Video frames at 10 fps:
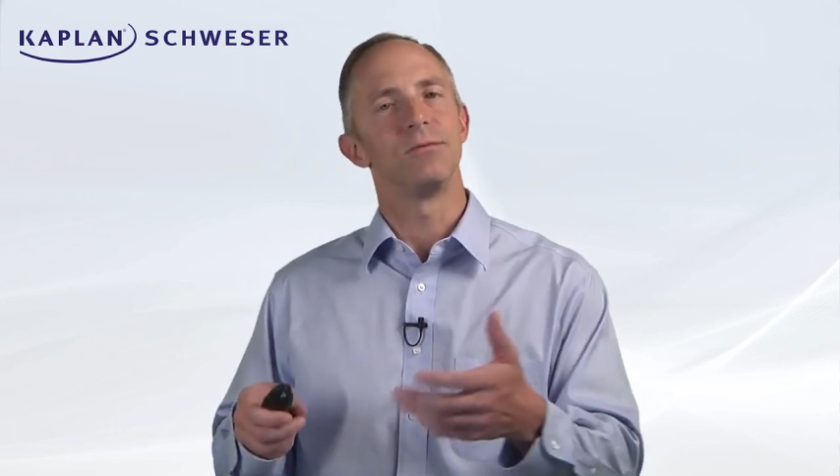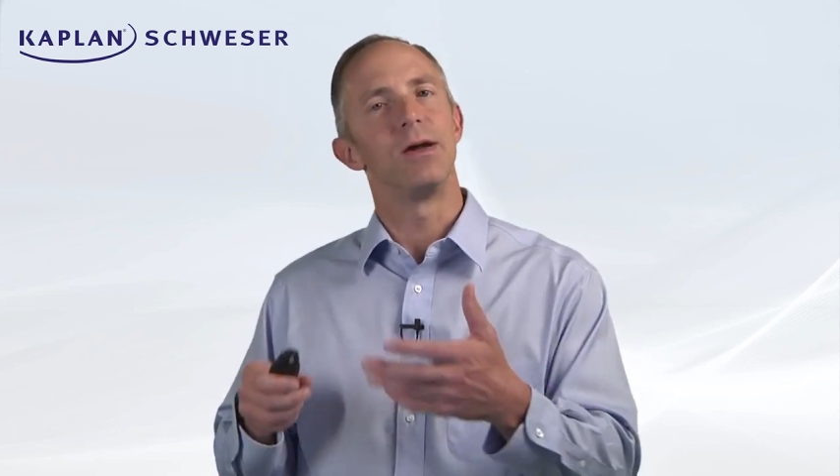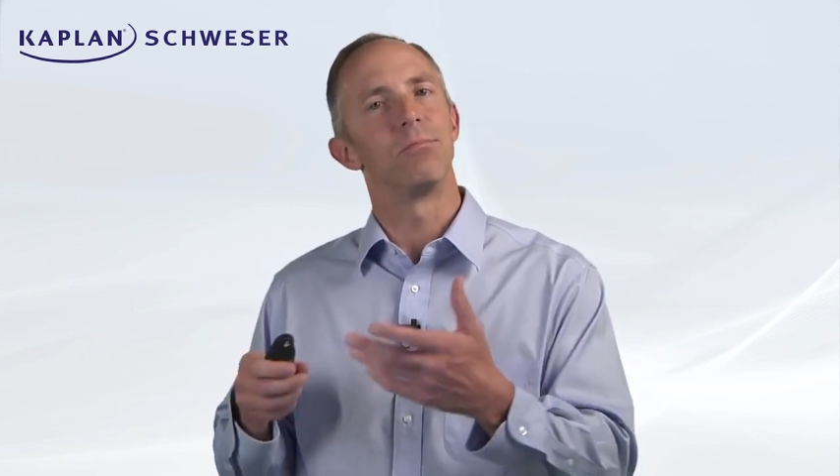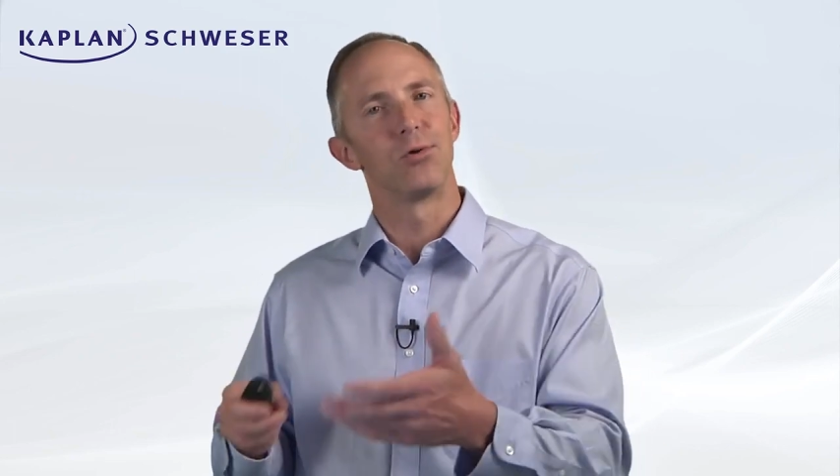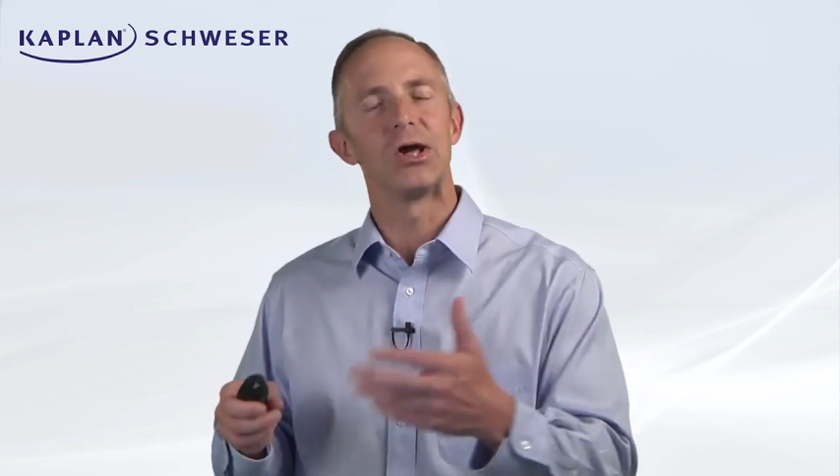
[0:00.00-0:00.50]
to
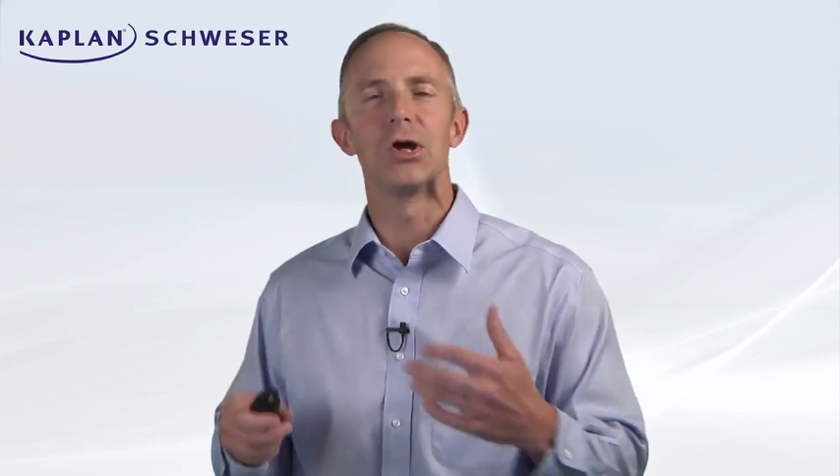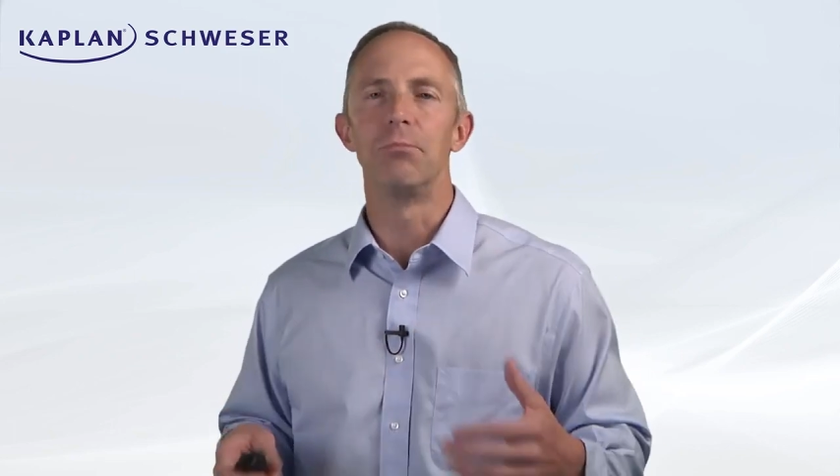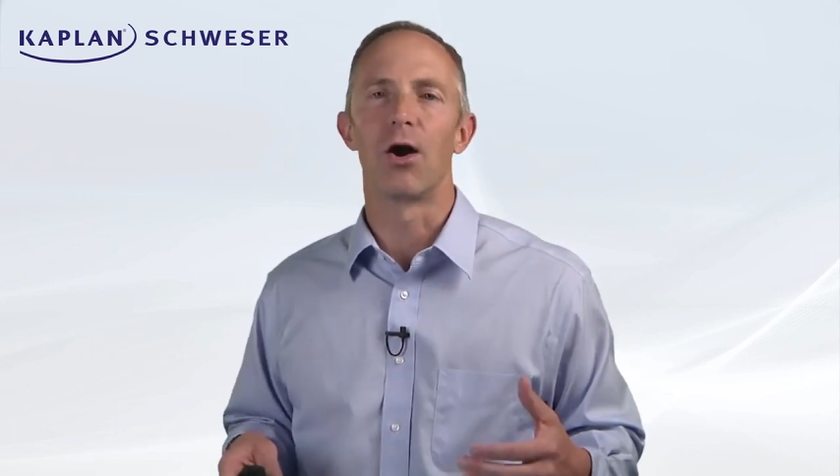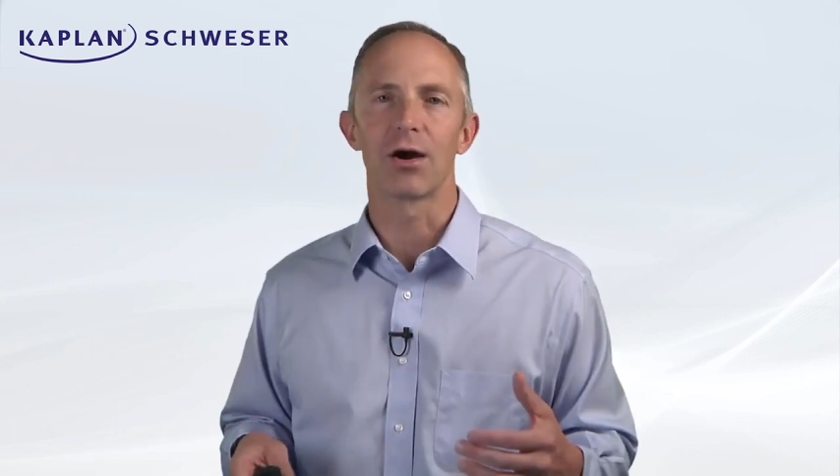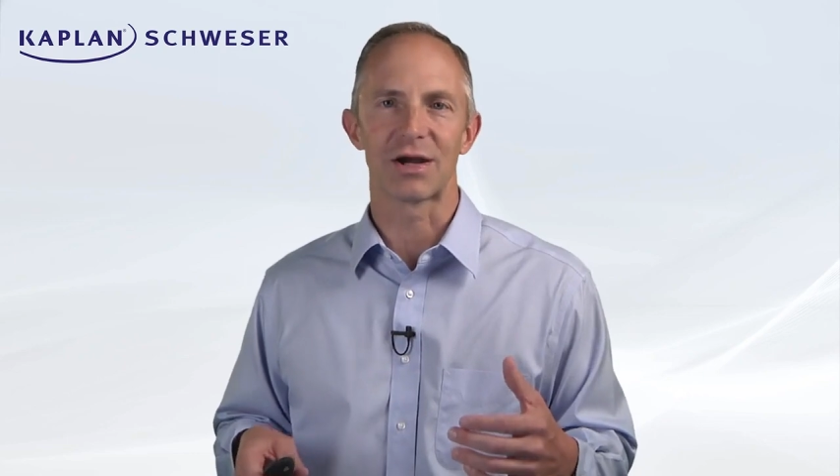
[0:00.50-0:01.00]
be a pretty
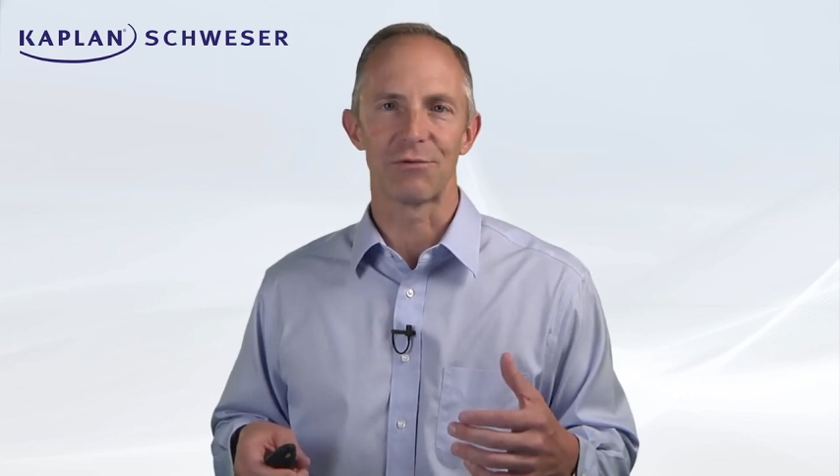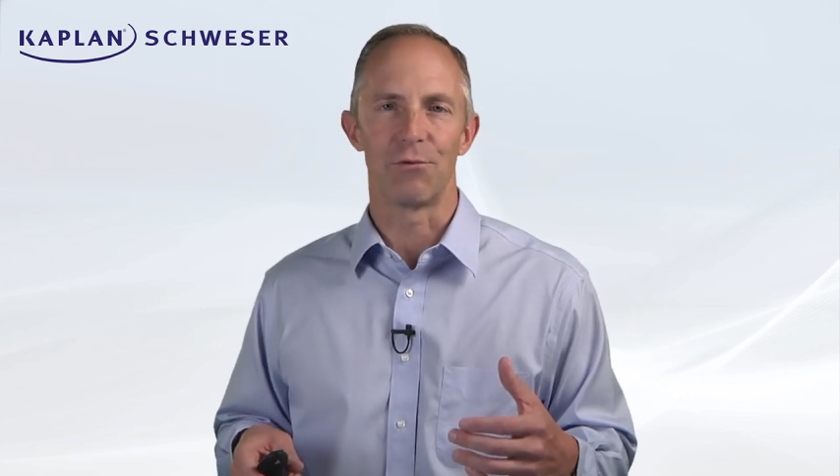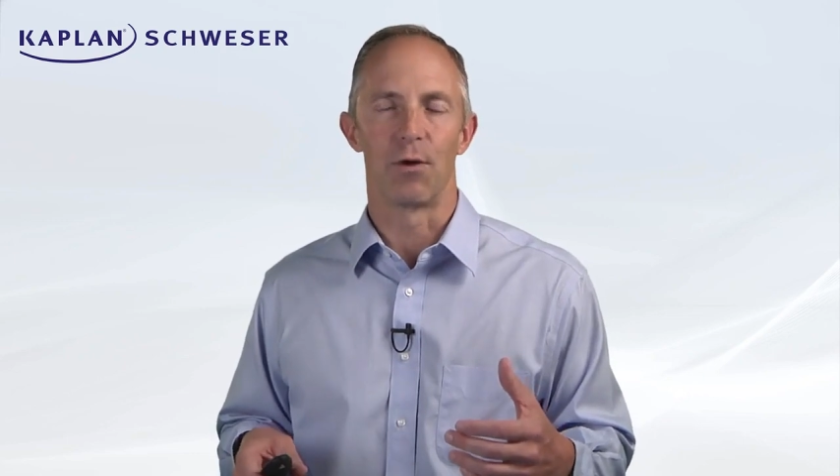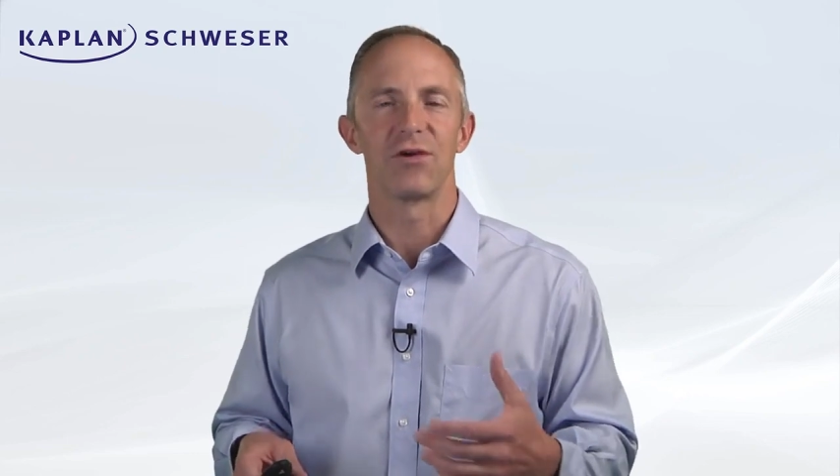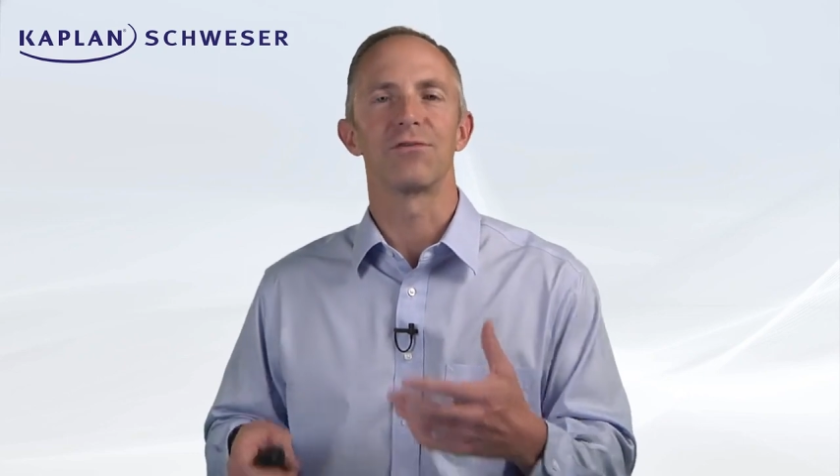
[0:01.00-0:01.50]
good bargain
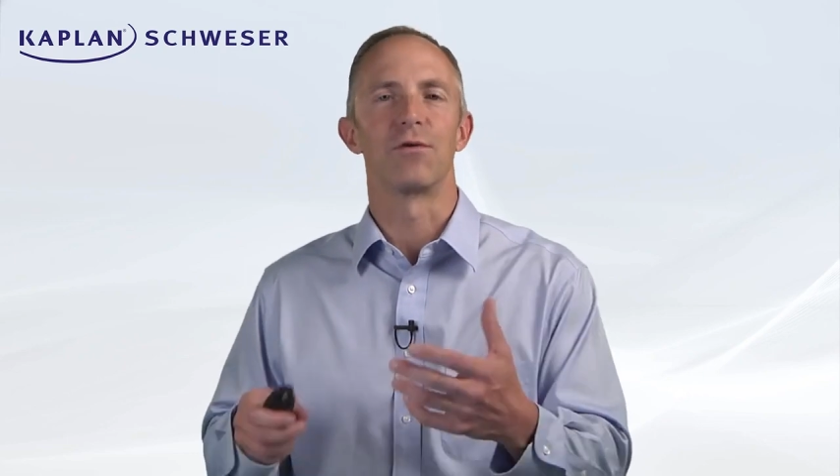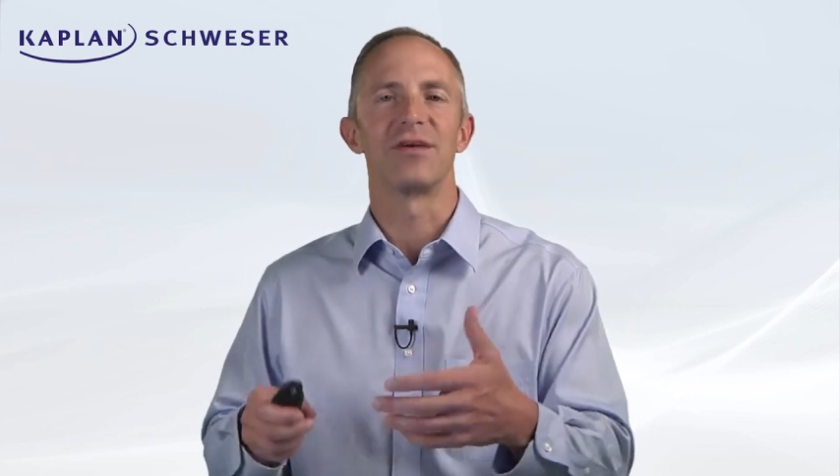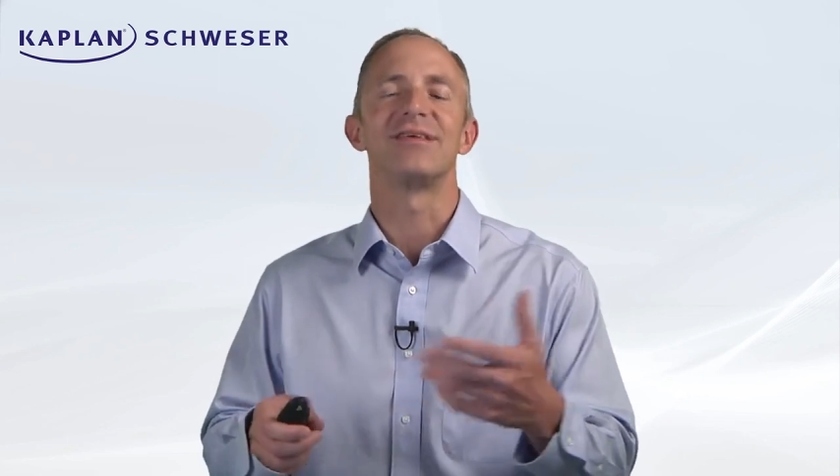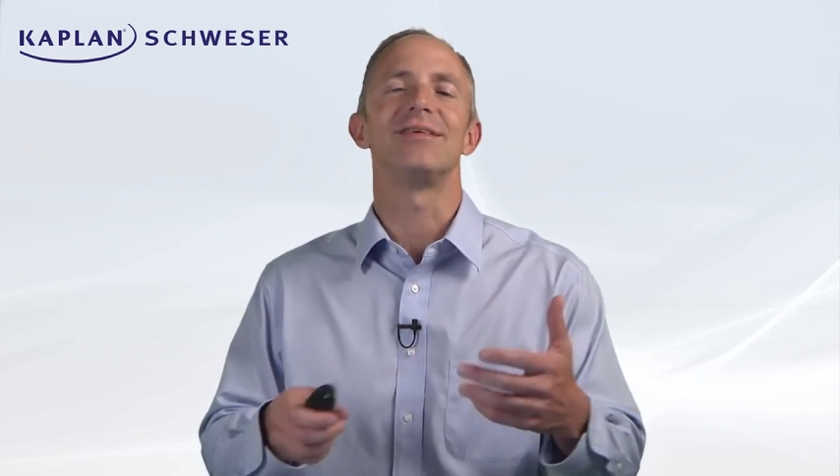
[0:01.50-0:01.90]
for us to